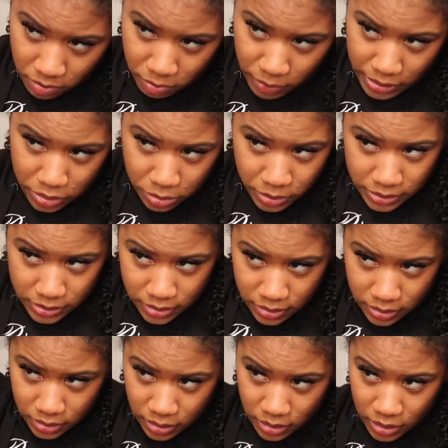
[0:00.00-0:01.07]
my
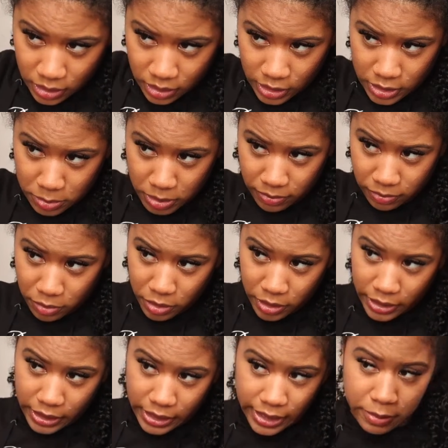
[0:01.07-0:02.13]
twists. Because
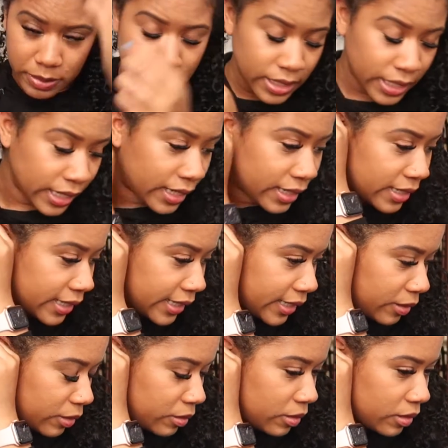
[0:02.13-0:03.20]
before, I would take
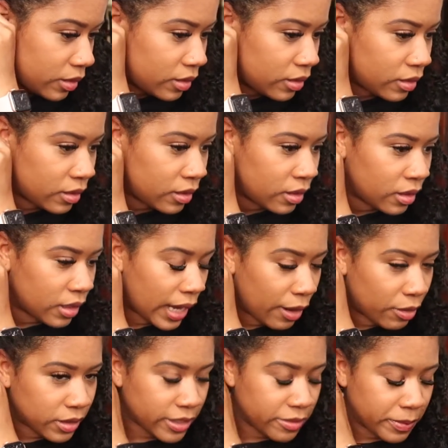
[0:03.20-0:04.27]
down,
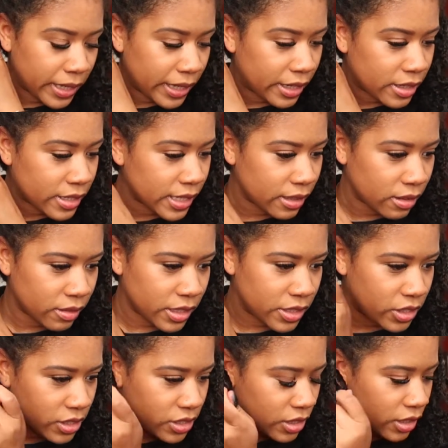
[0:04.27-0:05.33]
I'll leave my hair down
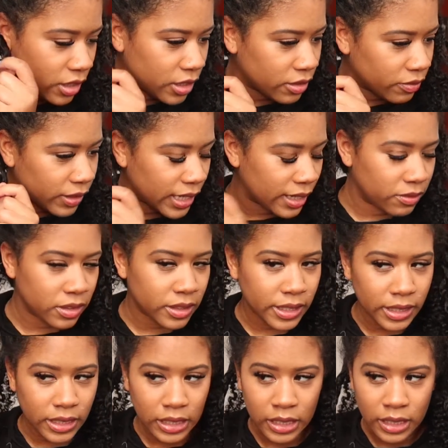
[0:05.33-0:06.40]
and just start
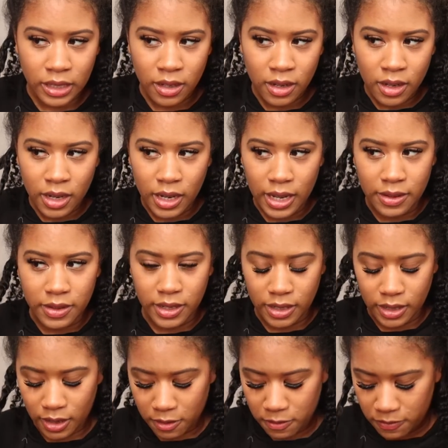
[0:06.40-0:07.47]
unraveling, and
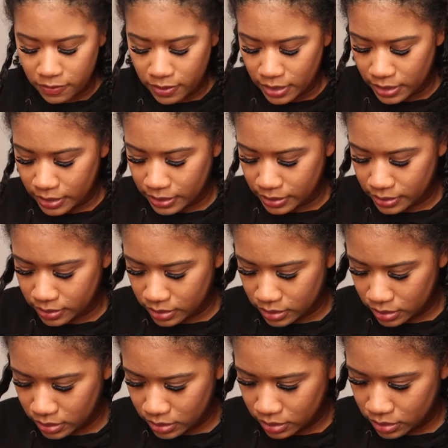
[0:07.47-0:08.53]
then I'll find
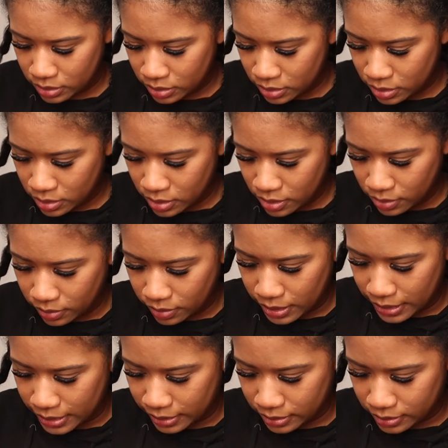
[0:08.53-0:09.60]

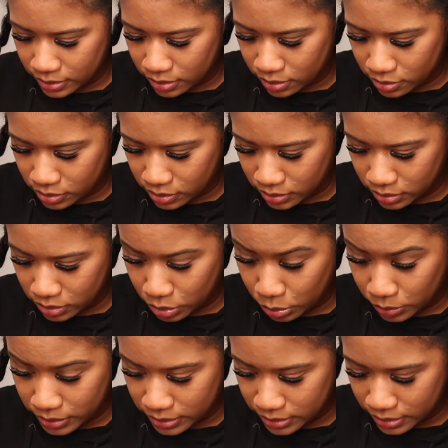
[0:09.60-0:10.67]
that there's a
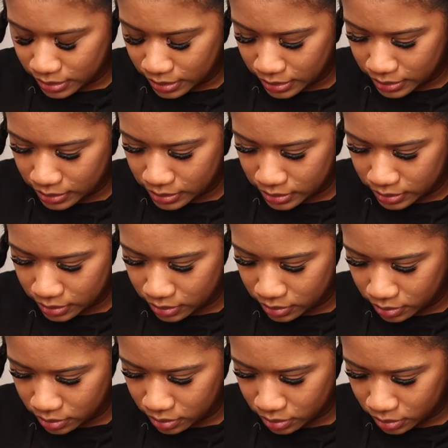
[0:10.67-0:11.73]
twist that I
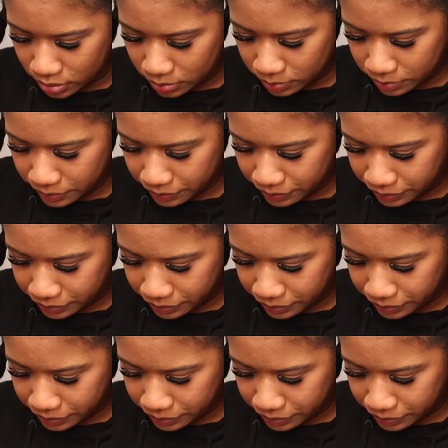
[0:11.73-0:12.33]
didn't um,